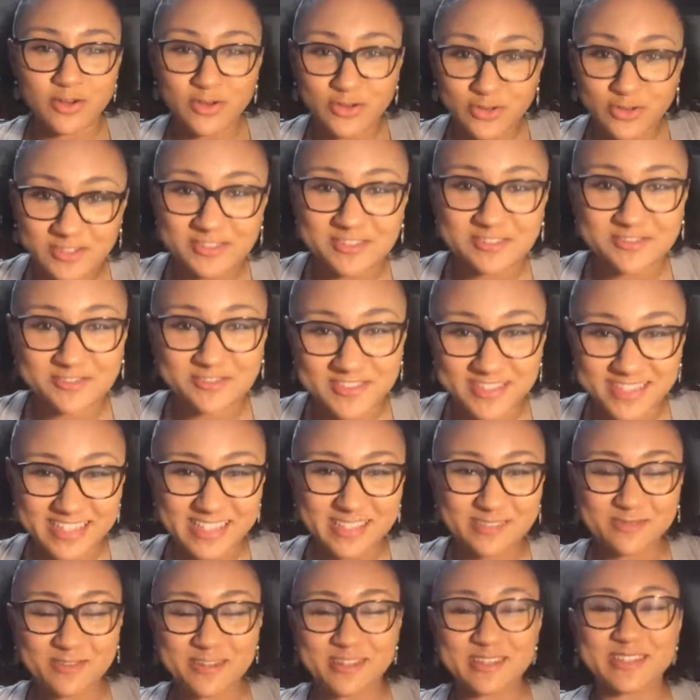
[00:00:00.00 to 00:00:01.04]
unheard of
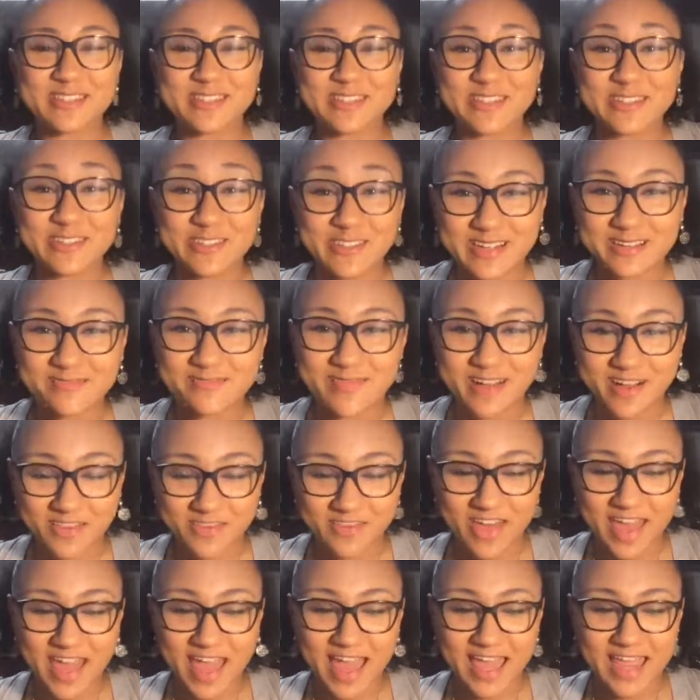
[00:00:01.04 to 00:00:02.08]
this was, learning
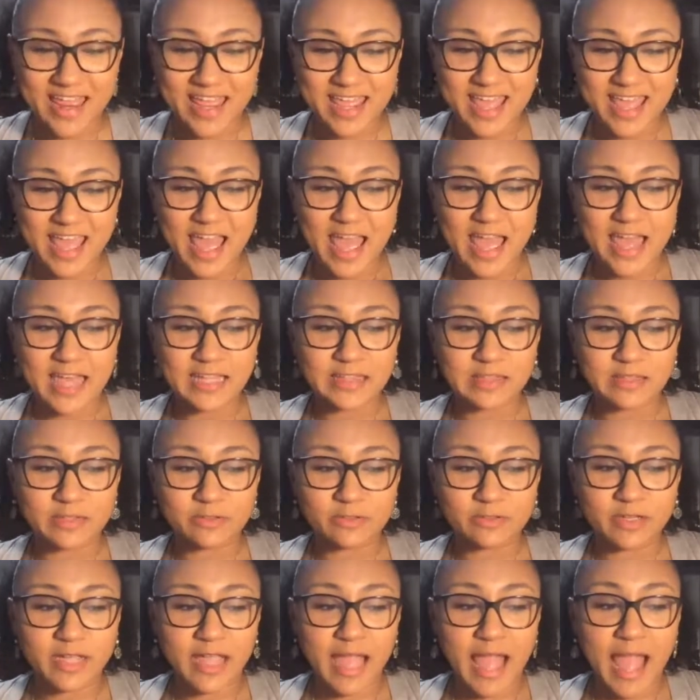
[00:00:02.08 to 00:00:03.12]
about that and
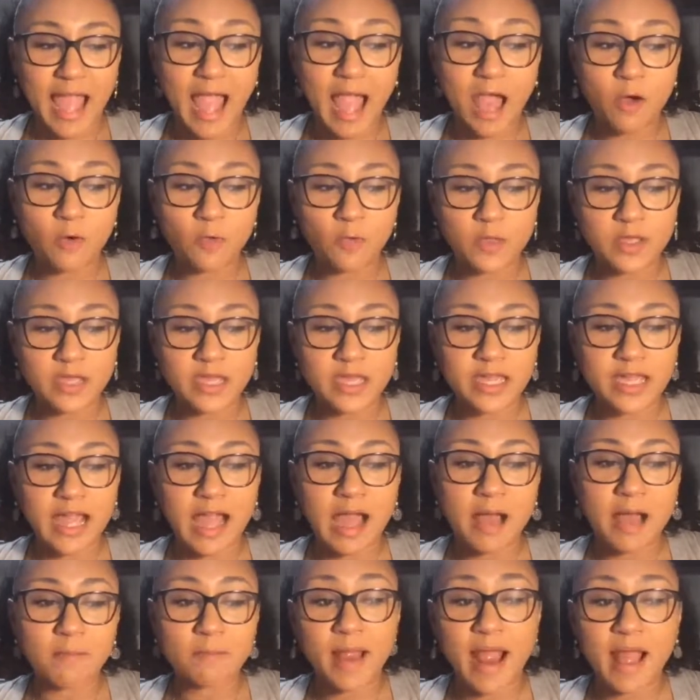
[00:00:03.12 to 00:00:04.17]
learning how we can
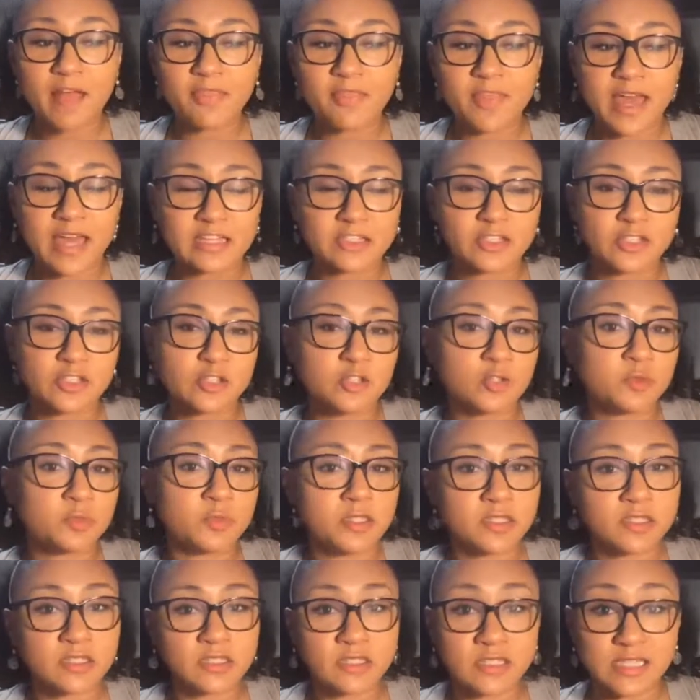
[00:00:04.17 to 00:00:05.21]
combat that and still be
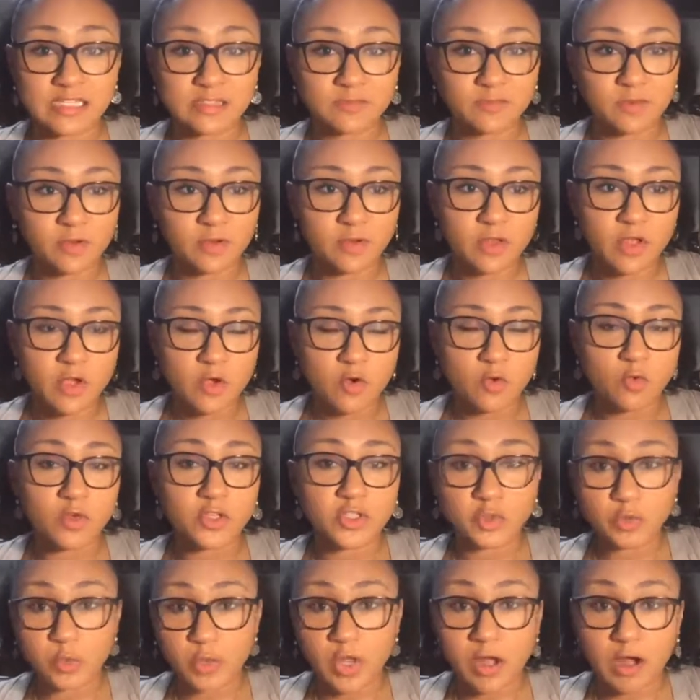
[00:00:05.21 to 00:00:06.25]
successful,
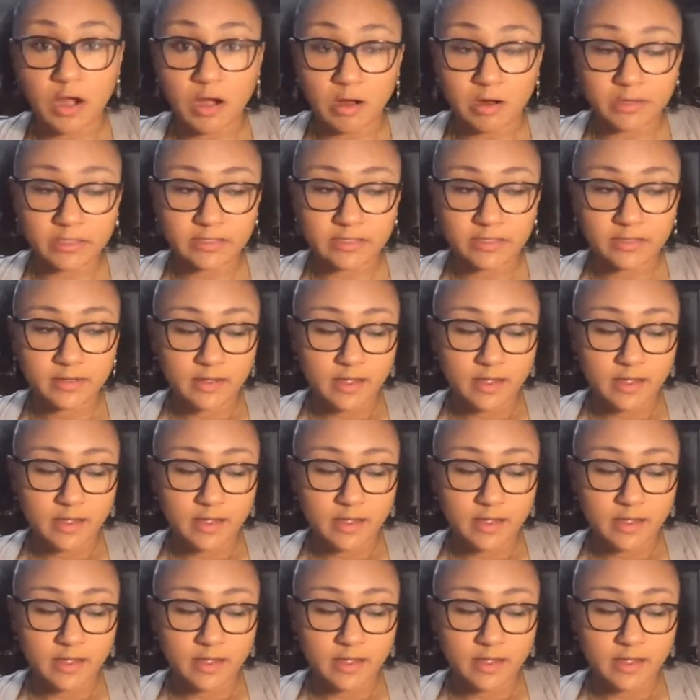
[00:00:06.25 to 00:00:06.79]
which we are.